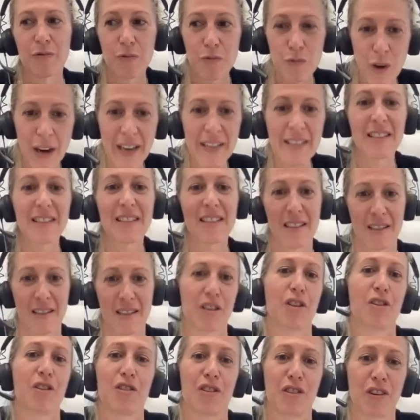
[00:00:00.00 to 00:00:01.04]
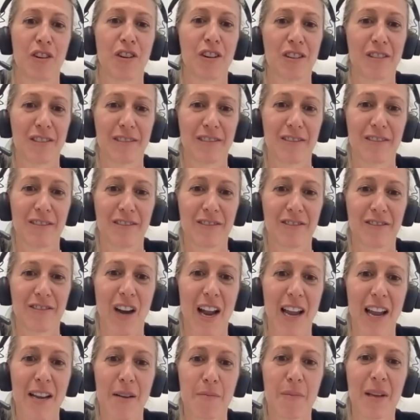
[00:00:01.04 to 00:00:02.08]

raises its concern, right?